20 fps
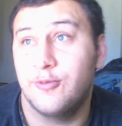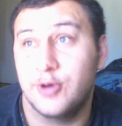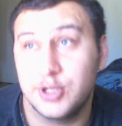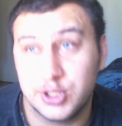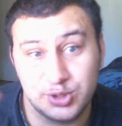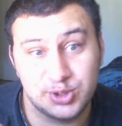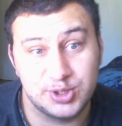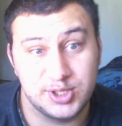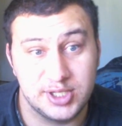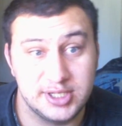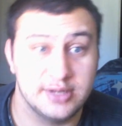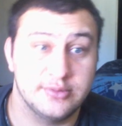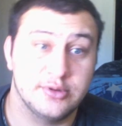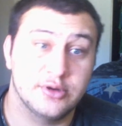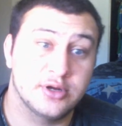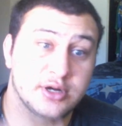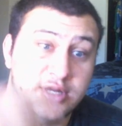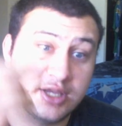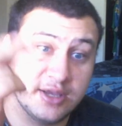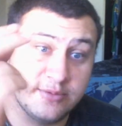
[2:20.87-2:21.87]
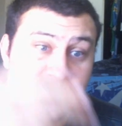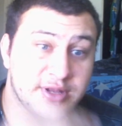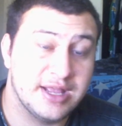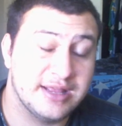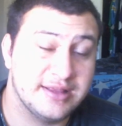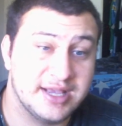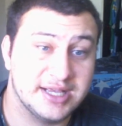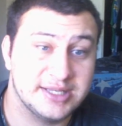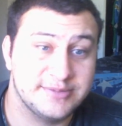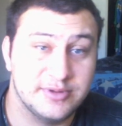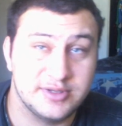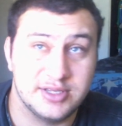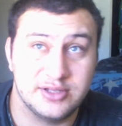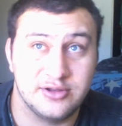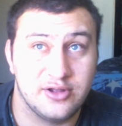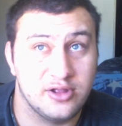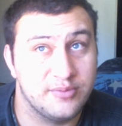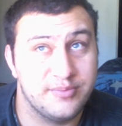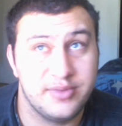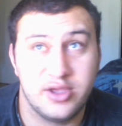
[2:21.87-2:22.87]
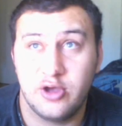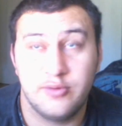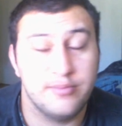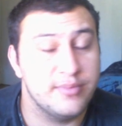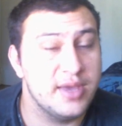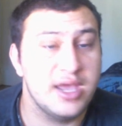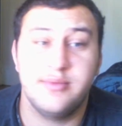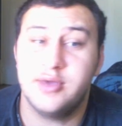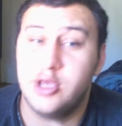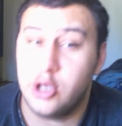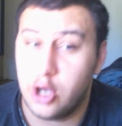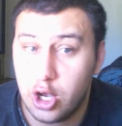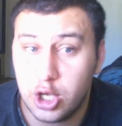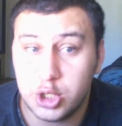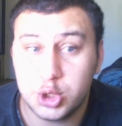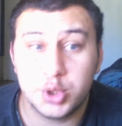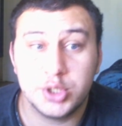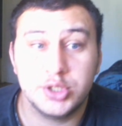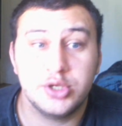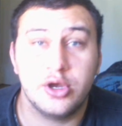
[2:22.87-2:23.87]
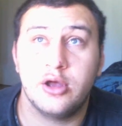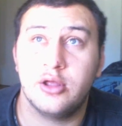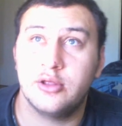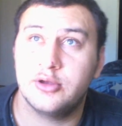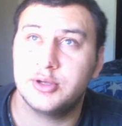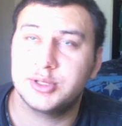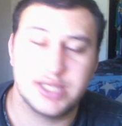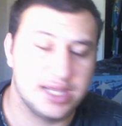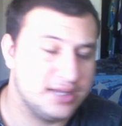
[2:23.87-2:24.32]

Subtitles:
once you see them, they're going to give you that nice $50 bill, maybe $100.